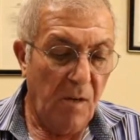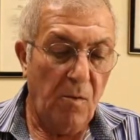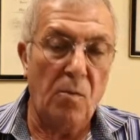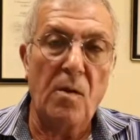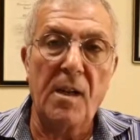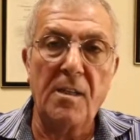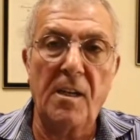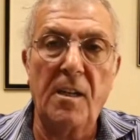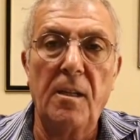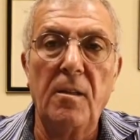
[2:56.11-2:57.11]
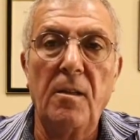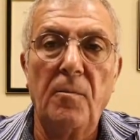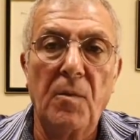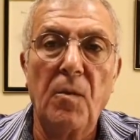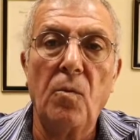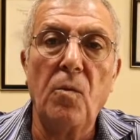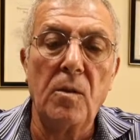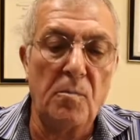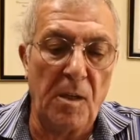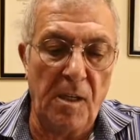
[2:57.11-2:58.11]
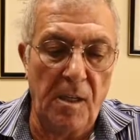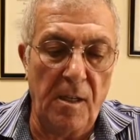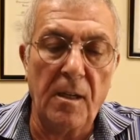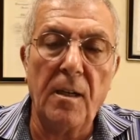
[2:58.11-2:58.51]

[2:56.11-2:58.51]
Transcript: One needle will be